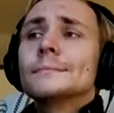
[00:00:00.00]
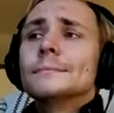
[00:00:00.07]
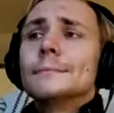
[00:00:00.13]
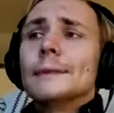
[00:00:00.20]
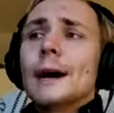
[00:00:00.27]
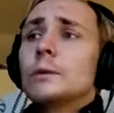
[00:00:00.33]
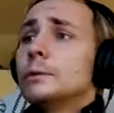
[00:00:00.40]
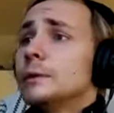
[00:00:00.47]

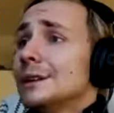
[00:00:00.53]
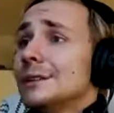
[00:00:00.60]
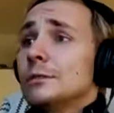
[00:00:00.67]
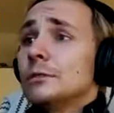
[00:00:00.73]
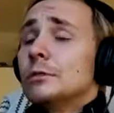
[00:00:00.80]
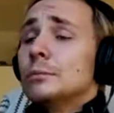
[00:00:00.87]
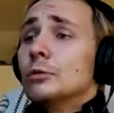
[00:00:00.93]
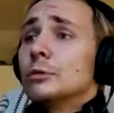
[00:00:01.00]
I would need to
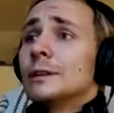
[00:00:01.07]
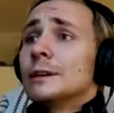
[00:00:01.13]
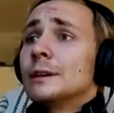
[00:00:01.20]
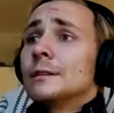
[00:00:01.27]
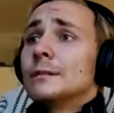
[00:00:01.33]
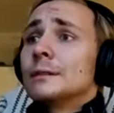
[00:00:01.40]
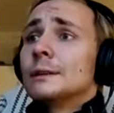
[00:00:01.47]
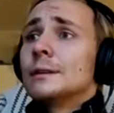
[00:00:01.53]
do more
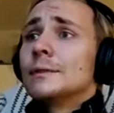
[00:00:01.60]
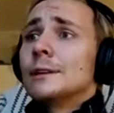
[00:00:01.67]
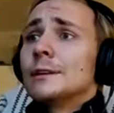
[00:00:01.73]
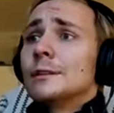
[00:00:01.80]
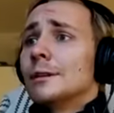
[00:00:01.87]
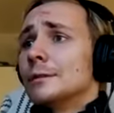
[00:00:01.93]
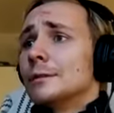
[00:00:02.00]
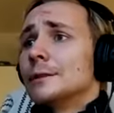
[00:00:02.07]
digging to give any
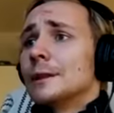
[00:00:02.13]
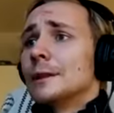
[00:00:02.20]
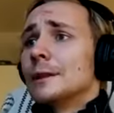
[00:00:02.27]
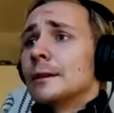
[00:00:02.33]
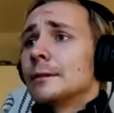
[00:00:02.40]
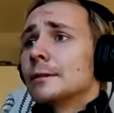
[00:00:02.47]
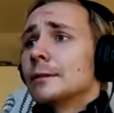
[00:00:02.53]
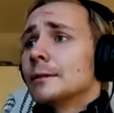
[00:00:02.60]
confident
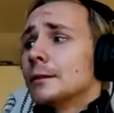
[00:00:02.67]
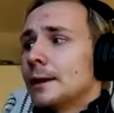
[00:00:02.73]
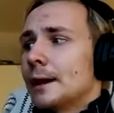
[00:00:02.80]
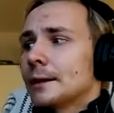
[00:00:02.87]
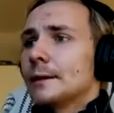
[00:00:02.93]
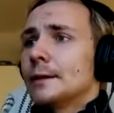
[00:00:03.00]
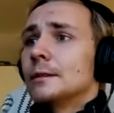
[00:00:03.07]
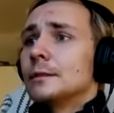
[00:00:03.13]
answer on
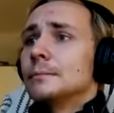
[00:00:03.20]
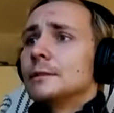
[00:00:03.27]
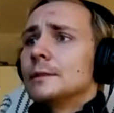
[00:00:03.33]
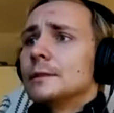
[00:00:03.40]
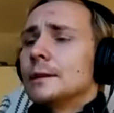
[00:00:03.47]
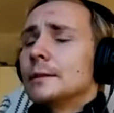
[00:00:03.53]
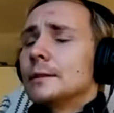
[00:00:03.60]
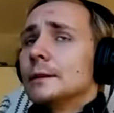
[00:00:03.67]
that case in
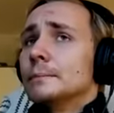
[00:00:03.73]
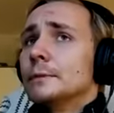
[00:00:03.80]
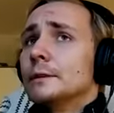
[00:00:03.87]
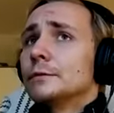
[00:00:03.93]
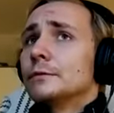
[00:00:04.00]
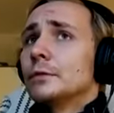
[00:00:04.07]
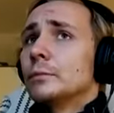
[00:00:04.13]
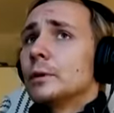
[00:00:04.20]
particular.
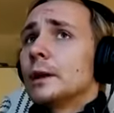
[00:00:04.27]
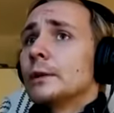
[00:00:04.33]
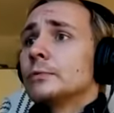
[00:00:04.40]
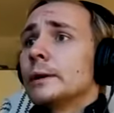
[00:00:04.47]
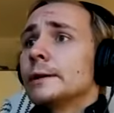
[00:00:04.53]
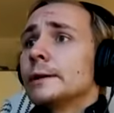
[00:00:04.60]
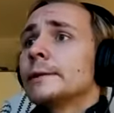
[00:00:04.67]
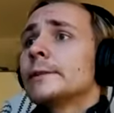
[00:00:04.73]
But from what I've
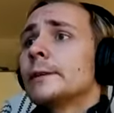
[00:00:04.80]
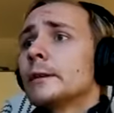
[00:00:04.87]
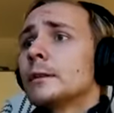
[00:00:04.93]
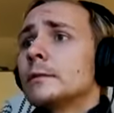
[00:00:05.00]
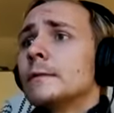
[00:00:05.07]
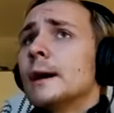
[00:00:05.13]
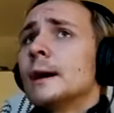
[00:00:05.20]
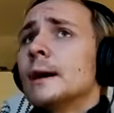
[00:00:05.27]
read thus
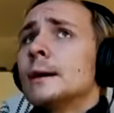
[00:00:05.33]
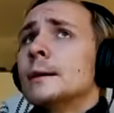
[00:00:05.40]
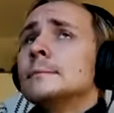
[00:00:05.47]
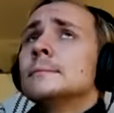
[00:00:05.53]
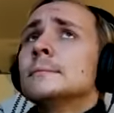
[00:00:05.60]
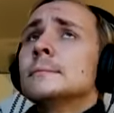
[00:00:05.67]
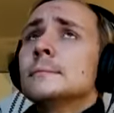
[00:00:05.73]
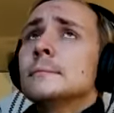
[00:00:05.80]
far,
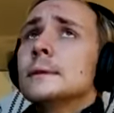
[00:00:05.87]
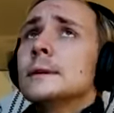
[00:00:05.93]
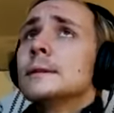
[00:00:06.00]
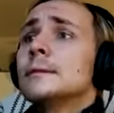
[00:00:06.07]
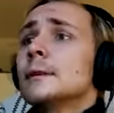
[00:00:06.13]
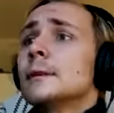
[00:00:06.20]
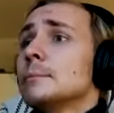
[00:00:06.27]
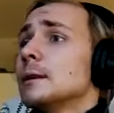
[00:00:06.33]
it
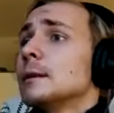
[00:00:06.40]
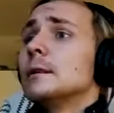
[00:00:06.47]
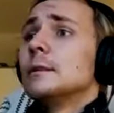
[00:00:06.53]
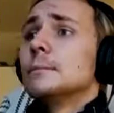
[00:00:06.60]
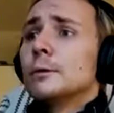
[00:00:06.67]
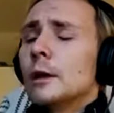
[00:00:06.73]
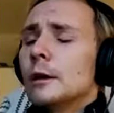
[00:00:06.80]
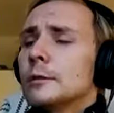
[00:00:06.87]
seems at
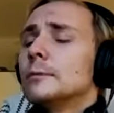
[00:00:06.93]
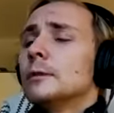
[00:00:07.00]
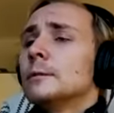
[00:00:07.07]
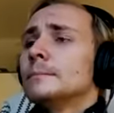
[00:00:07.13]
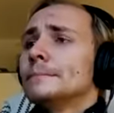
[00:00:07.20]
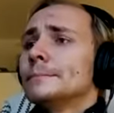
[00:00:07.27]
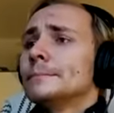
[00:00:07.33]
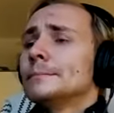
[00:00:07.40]
least plausible.
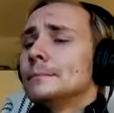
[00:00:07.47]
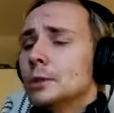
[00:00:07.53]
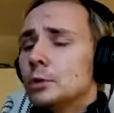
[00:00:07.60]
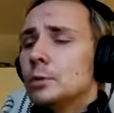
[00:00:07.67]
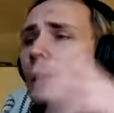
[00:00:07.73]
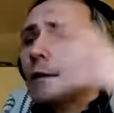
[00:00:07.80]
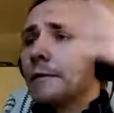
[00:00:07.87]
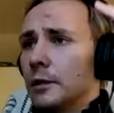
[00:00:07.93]
You
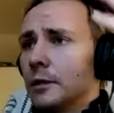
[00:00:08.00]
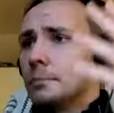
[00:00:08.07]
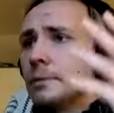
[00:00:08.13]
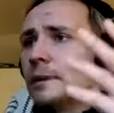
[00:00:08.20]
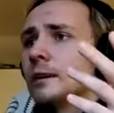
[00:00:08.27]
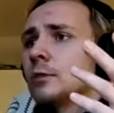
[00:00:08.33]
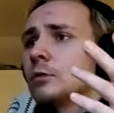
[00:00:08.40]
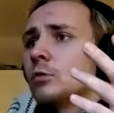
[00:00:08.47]
have this
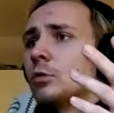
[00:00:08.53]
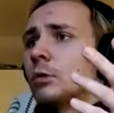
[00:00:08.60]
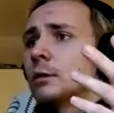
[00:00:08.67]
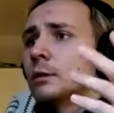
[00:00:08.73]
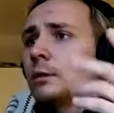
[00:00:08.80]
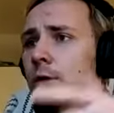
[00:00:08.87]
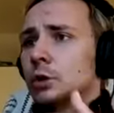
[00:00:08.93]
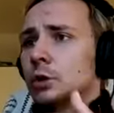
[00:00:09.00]
big
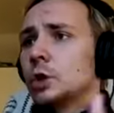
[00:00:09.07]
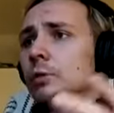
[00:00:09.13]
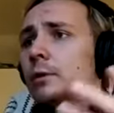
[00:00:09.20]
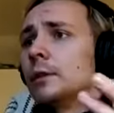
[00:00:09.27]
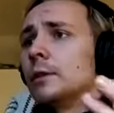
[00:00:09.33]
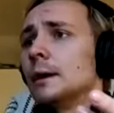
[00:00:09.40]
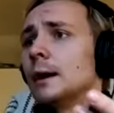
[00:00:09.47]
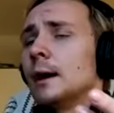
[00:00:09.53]
stork shown
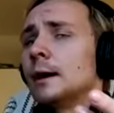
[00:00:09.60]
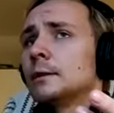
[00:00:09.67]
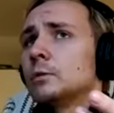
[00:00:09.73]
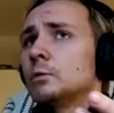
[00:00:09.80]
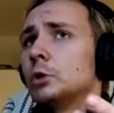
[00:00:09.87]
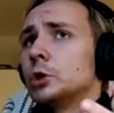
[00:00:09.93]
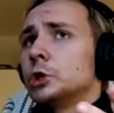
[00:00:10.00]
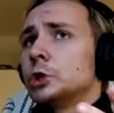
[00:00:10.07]
in the art,
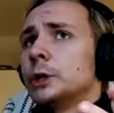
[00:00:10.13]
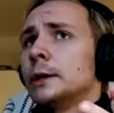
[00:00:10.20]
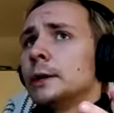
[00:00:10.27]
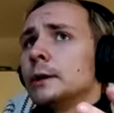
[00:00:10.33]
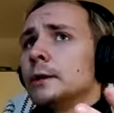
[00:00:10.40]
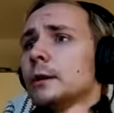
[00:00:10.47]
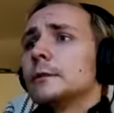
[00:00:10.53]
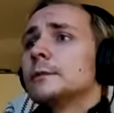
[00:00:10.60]
which
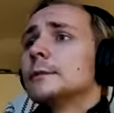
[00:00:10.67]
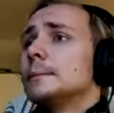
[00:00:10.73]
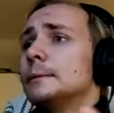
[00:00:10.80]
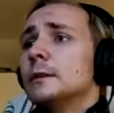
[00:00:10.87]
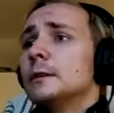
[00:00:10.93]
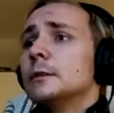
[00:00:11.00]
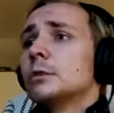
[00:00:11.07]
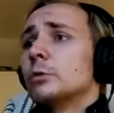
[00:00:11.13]
doesn't
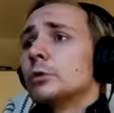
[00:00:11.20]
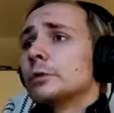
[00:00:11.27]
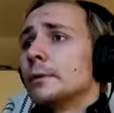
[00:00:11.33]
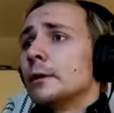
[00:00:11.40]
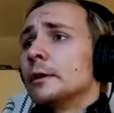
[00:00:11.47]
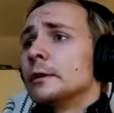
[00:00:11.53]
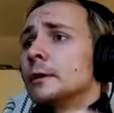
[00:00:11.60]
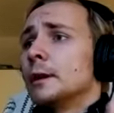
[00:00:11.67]
appear to
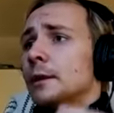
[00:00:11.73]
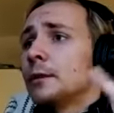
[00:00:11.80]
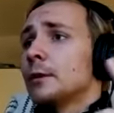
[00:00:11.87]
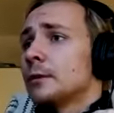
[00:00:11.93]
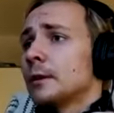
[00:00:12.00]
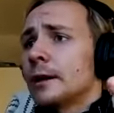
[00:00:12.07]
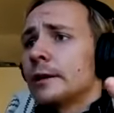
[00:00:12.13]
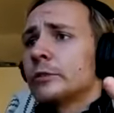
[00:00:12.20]
correspond either
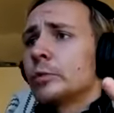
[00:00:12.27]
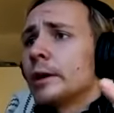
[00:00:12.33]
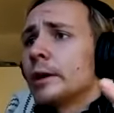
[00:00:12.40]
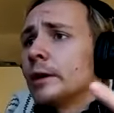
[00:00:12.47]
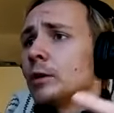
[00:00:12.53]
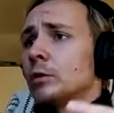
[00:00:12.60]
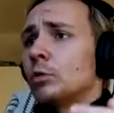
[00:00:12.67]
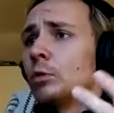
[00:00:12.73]

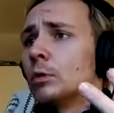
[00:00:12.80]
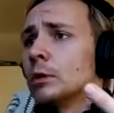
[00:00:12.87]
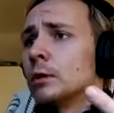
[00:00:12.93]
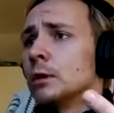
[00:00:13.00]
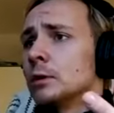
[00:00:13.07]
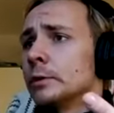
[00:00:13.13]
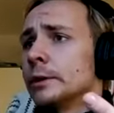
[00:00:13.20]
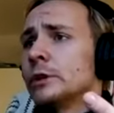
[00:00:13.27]
size-wise or
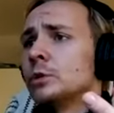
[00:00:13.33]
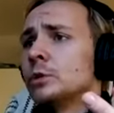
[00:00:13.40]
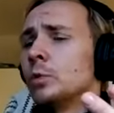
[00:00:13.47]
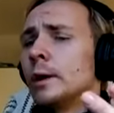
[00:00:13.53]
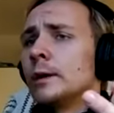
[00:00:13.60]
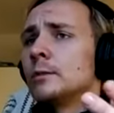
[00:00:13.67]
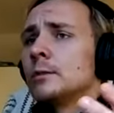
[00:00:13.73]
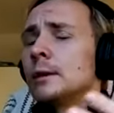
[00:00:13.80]

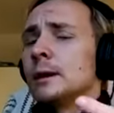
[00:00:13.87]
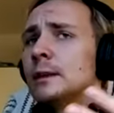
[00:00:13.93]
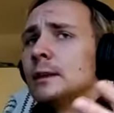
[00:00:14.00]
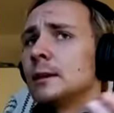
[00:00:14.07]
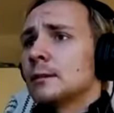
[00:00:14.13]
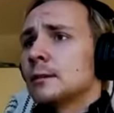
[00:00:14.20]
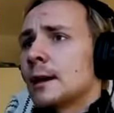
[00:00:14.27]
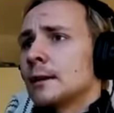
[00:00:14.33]
coloration-wise to any
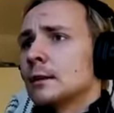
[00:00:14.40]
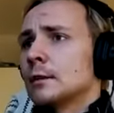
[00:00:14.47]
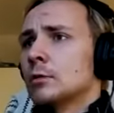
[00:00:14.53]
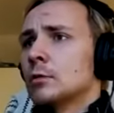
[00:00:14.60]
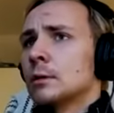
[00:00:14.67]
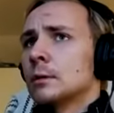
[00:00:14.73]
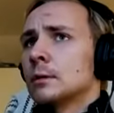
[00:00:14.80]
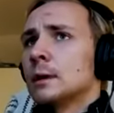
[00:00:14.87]
extant
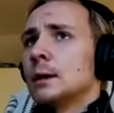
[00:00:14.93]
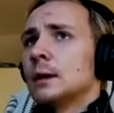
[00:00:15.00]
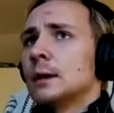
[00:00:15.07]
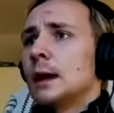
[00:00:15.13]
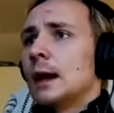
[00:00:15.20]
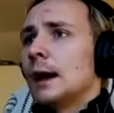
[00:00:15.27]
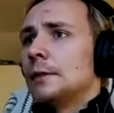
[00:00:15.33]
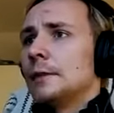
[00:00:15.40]
stork.
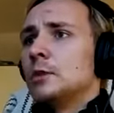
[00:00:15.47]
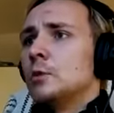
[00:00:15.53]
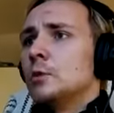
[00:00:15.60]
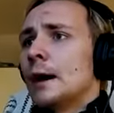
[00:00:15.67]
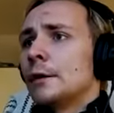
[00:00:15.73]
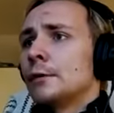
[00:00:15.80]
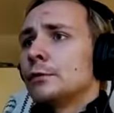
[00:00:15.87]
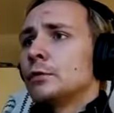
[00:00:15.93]
And then you
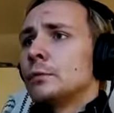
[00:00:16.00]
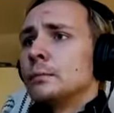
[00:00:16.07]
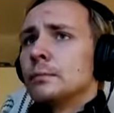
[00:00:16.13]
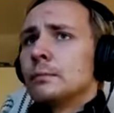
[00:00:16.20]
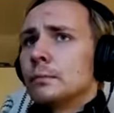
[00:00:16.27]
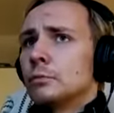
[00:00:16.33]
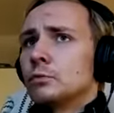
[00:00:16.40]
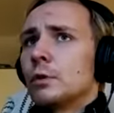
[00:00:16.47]
have, from
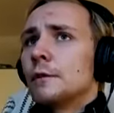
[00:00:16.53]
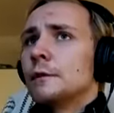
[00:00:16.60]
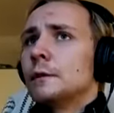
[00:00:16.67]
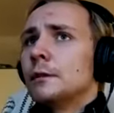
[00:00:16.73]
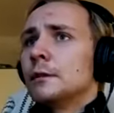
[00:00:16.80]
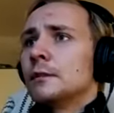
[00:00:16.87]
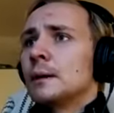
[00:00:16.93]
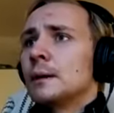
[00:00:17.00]
roughly
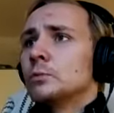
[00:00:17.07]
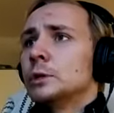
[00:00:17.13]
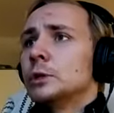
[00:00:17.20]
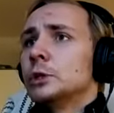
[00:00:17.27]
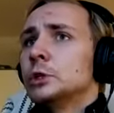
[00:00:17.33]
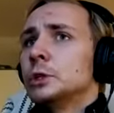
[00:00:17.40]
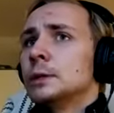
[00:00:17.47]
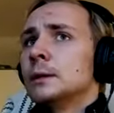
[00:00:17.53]
the same
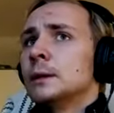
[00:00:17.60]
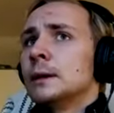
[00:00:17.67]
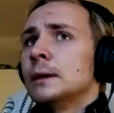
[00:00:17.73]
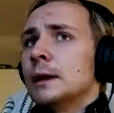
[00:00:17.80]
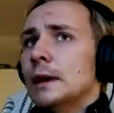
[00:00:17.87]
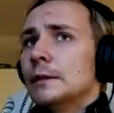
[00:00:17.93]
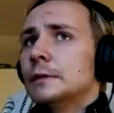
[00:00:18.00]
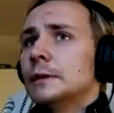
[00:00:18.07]
region,
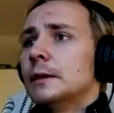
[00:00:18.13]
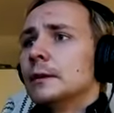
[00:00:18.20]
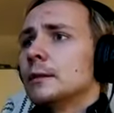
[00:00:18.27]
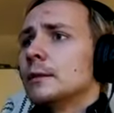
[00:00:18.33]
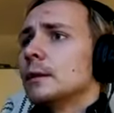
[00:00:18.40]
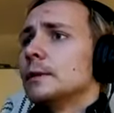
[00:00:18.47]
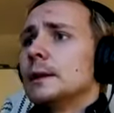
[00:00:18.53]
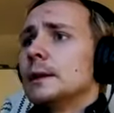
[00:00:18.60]
evidence
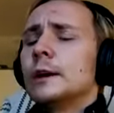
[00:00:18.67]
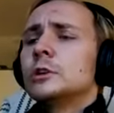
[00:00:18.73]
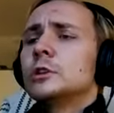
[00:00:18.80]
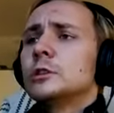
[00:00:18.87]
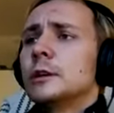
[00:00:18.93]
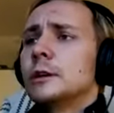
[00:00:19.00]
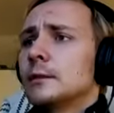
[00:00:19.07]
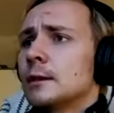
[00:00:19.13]
of a
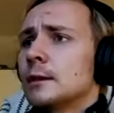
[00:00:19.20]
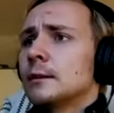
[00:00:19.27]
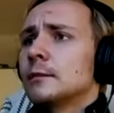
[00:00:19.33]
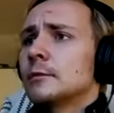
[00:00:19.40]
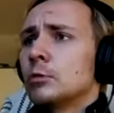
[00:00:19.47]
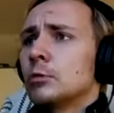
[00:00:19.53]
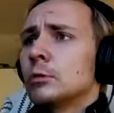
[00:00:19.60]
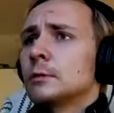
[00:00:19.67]
large extinct
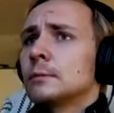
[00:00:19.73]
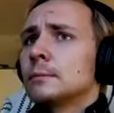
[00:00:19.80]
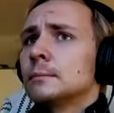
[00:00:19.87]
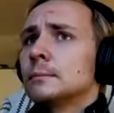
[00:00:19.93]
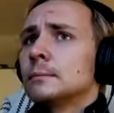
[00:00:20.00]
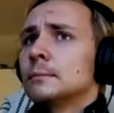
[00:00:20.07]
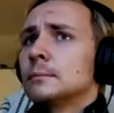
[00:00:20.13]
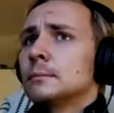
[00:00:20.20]
stork,
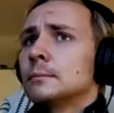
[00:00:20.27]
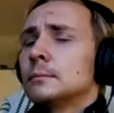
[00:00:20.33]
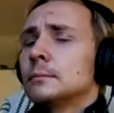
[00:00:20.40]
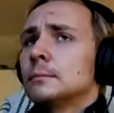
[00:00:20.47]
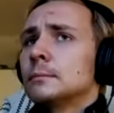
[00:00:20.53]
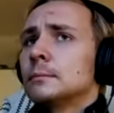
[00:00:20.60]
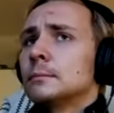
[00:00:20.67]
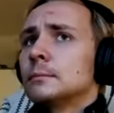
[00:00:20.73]

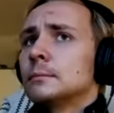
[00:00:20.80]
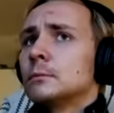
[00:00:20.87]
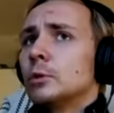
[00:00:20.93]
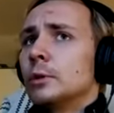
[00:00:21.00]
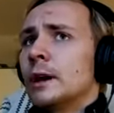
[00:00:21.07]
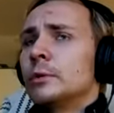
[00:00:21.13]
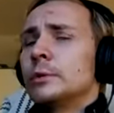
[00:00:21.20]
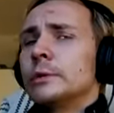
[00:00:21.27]
or
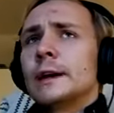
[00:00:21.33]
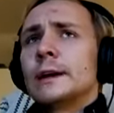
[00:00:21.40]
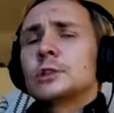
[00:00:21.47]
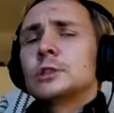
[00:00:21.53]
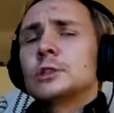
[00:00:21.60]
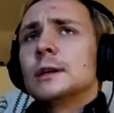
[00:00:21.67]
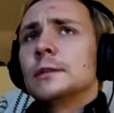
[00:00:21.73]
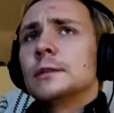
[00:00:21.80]
heron,
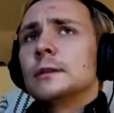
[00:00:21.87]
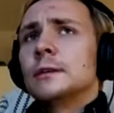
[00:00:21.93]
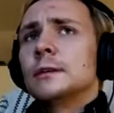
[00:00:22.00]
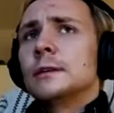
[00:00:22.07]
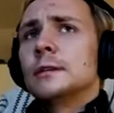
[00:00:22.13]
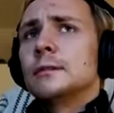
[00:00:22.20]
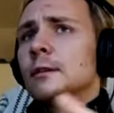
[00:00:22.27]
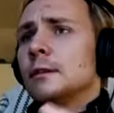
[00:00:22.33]
actually. I think it
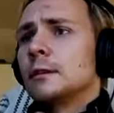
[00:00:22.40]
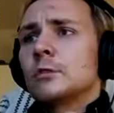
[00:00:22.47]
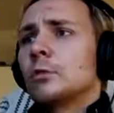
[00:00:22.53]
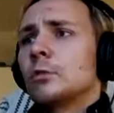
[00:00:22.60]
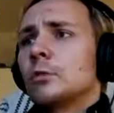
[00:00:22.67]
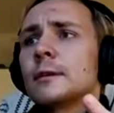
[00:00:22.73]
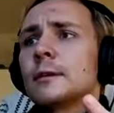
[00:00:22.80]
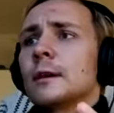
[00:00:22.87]
is. It's not a
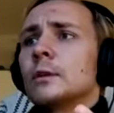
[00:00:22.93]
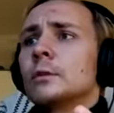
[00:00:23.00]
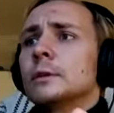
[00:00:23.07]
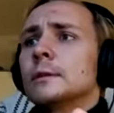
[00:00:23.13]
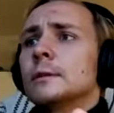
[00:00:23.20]
stork, it's a heron.